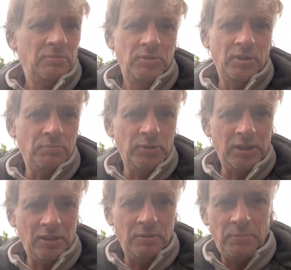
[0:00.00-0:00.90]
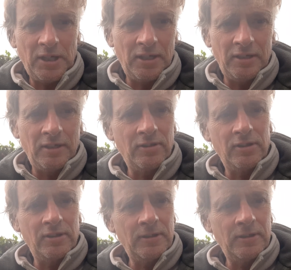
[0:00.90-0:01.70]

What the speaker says: We're not bringing or buying anything